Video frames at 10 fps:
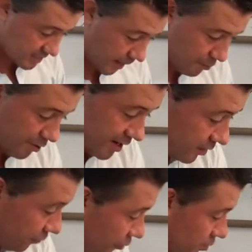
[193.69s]

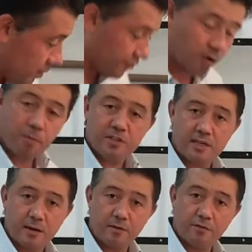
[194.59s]
separated from the front,
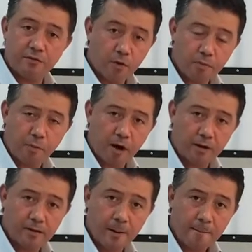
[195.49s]
front part.